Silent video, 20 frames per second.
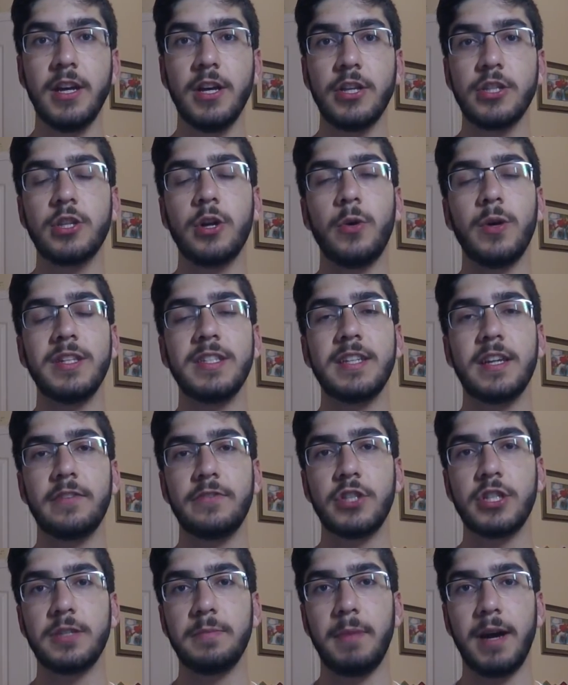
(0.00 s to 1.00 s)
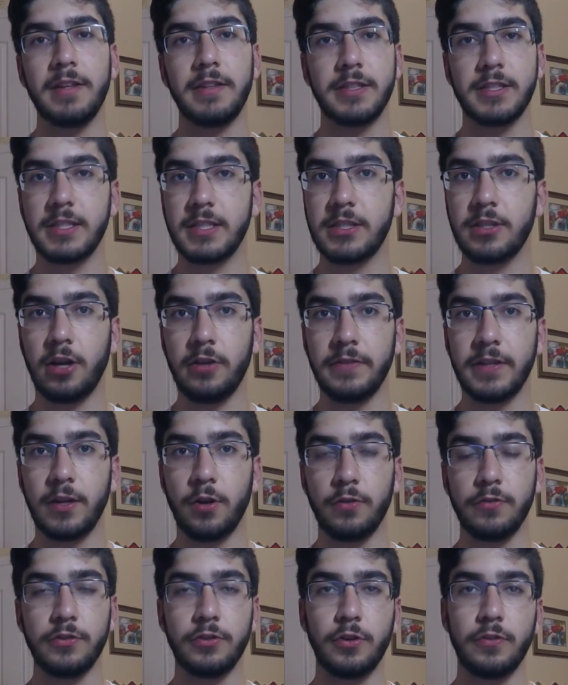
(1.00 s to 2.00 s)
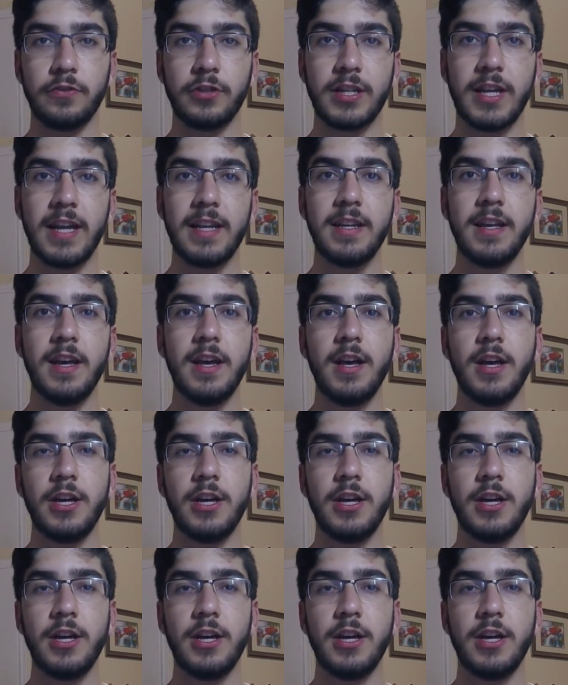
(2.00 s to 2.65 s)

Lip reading: So instead of just mindlessly solving over and over again,